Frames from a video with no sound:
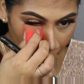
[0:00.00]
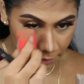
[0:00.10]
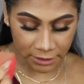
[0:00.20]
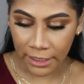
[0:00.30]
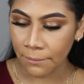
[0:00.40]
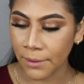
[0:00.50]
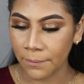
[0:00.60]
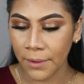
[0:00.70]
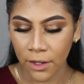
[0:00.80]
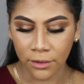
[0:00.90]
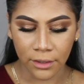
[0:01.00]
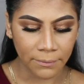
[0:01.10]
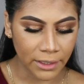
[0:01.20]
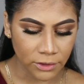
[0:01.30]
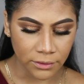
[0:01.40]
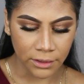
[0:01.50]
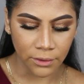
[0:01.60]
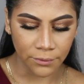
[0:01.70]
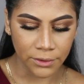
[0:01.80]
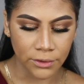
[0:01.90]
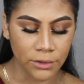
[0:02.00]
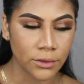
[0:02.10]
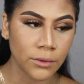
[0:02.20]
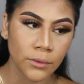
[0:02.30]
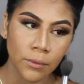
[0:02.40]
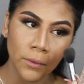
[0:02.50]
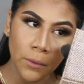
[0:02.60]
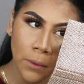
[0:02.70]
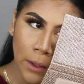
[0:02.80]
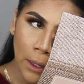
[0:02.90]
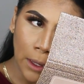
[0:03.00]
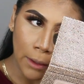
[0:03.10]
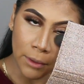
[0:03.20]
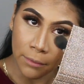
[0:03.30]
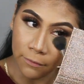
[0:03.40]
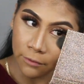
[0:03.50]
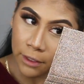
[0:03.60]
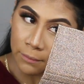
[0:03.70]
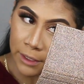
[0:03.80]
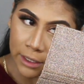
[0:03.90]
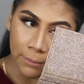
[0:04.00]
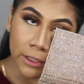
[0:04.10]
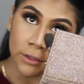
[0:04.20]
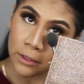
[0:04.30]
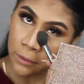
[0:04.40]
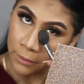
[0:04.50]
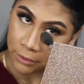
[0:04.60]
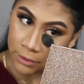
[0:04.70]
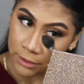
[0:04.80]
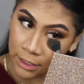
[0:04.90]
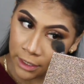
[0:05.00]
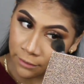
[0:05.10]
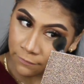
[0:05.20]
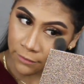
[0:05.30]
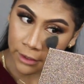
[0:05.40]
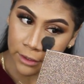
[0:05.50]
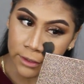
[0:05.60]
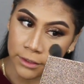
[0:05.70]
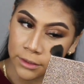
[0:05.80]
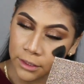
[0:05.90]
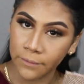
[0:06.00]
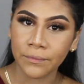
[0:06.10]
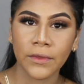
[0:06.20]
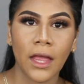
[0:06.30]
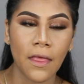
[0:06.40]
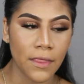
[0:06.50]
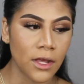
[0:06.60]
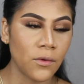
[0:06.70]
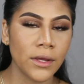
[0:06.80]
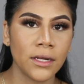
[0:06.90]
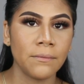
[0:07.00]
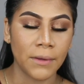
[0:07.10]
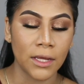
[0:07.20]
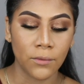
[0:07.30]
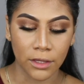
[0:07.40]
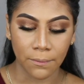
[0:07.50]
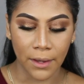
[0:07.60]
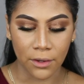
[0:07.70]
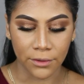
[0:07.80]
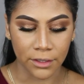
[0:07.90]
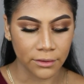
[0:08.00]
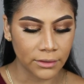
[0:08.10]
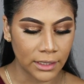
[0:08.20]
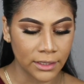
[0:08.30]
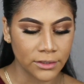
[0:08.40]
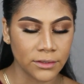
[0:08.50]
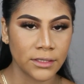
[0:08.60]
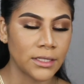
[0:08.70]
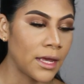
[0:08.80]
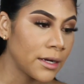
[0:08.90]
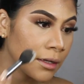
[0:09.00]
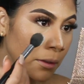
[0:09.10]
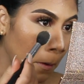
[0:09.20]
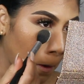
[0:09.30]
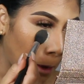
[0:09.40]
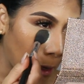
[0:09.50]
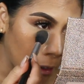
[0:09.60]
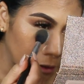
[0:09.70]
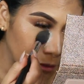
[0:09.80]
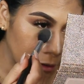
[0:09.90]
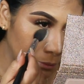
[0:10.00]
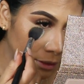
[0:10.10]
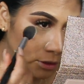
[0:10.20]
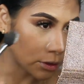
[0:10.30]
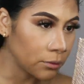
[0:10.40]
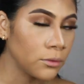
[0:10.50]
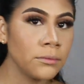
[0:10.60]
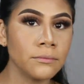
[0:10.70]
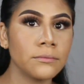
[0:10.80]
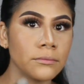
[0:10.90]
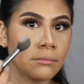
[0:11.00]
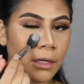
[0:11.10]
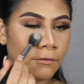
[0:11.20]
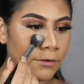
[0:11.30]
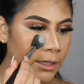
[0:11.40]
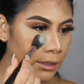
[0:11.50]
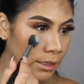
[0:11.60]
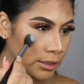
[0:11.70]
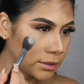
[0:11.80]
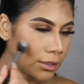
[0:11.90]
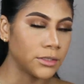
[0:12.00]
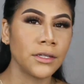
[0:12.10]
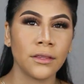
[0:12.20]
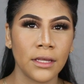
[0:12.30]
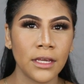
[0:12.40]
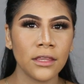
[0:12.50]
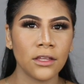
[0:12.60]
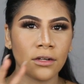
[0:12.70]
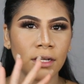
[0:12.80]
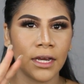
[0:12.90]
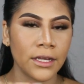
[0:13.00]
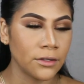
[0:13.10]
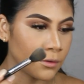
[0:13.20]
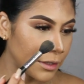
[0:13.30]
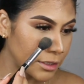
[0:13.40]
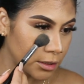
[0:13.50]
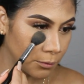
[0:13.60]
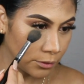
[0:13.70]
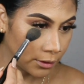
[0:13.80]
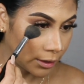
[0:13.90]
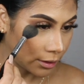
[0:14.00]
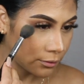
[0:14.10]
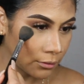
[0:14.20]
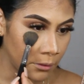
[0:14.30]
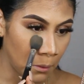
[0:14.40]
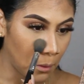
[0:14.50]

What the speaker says: set my powder, I'm actually going to, before I bake, I'm actually going to set it first and then go in and with the powder. I like to set it just to make sure my fine lines underneath are kind of already smoothed out.